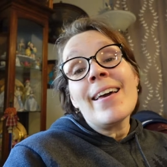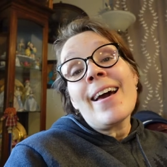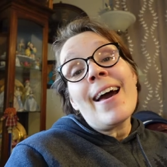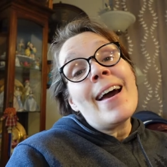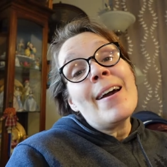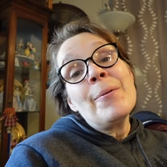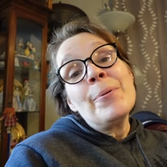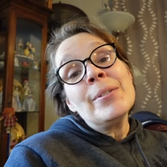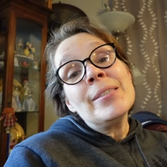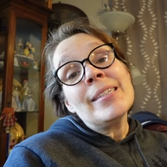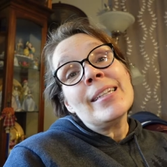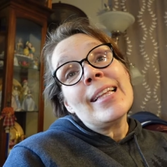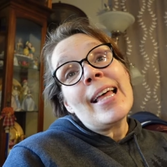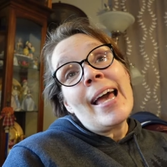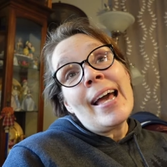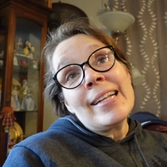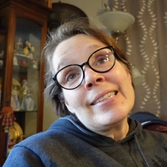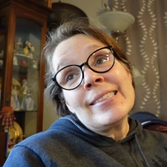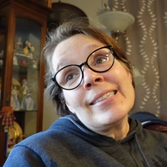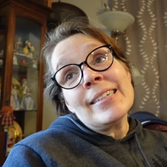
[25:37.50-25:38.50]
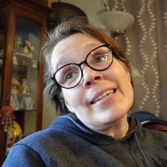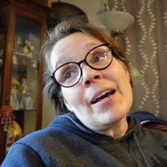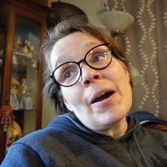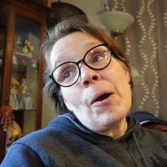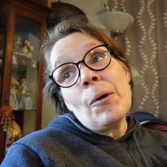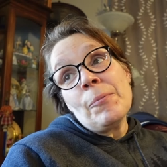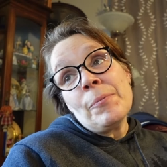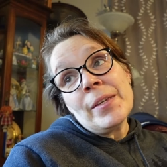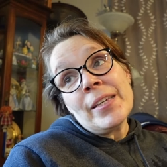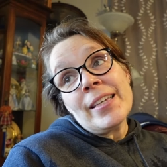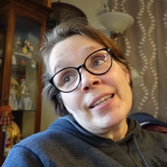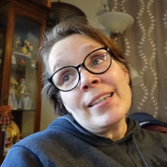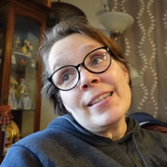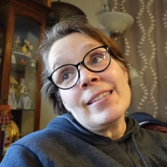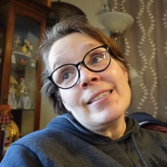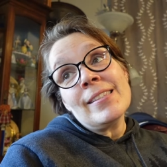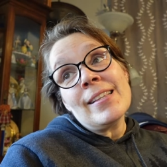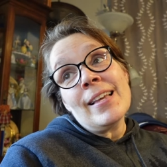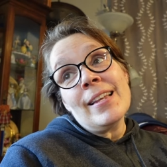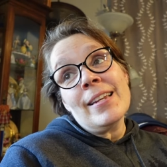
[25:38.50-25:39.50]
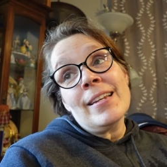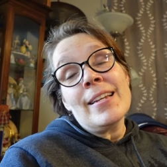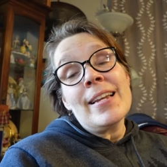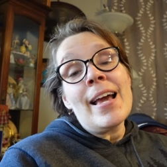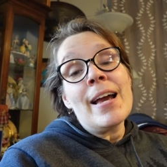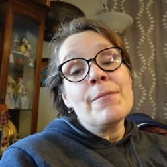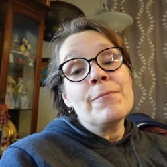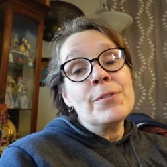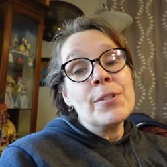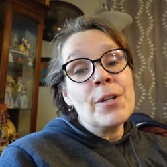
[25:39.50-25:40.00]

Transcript: I was glad to go because they didn't have